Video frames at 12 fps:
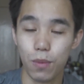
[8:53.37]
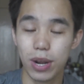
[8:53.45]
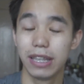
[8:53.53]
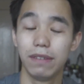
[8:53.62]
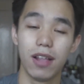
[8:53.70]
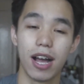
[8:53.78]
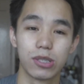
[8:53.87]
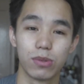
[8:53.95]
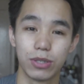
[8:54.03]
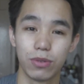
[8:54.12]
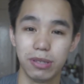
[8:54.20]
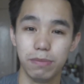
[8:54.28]
weekly vlogs
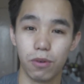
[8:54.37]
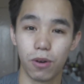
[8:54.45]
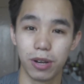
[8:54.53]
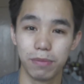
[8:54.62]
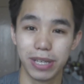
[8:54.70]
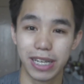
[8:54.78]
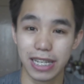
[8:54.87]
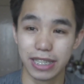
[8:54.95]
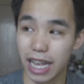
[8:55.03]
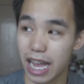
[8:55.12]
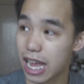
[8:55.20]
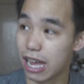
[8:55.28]
where it's really boring,
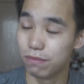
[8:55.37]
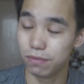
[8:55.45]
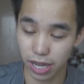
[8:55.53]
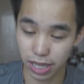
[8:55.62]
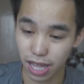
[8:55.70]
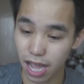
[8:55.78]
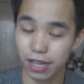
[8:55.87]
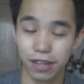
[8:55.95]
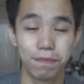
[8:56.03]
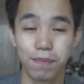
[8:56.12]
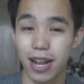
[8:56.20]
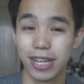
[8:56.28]
because I have a lot
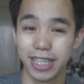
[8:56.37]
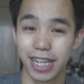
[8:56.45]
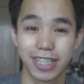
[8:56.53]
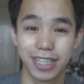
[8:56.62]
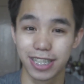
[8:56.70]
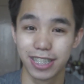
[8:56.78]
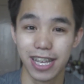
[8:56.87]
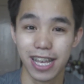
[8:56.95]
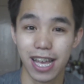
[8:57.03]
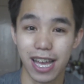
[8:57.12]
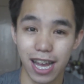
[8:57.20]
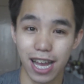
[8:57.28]
of projects
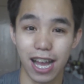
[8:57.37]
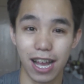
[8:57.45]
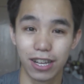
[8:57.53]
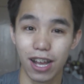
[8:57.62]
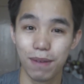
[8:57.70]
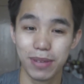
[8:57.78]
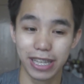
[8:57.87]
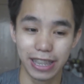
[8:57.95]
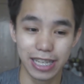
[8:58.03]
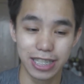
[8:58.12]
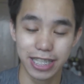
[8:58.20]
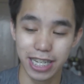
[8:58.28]

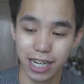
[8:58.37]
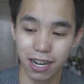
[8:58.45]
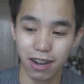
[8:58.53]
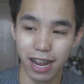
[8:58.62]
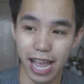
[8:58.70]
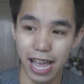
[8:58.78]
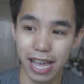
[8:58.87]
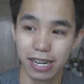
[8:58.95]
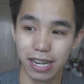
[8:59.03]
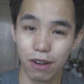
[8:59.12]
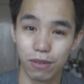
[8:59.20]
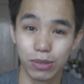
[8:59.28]
coming this year,
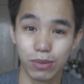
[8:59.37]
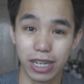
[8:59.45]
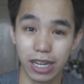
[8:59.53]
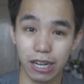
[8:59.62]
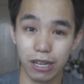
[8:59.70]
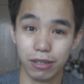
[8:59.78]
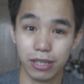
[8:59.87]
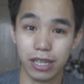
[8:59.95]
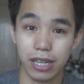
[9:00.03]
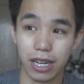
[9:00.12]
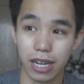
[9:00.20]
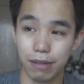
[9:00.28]
and I really want
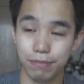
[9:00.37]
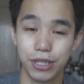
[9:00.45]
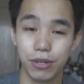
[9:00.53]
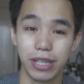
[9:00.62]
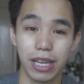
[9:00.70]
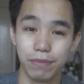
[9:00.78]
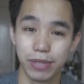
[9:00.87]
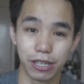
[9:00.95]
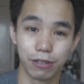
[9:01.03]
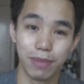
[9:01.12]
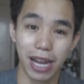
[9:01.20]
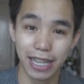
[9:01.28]
to shoot them
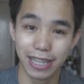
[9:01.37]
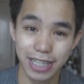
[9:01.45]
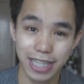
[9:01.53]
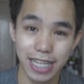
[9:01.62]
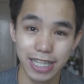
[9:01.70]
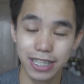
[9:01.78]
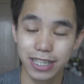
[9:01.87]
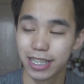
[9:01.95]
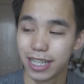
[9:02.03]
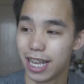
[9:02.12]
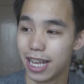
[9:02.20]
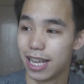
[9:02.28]
behind the
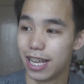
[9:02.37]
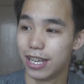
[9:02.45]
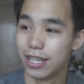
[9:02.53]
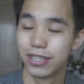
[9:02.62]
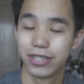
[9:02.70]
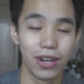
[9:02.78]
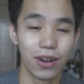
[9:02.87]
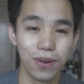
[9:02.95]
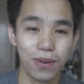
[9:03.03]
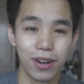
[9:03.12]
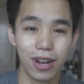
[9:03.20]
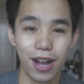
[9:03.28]
scenes.
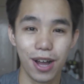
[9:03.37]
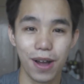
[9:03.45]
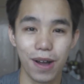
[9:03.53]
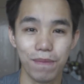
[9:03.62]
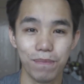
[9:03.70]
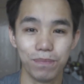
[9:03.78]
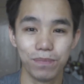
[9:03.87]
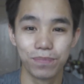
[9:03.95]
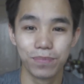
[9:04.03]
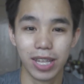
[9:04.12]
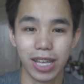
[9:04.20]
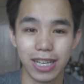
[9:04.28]
So,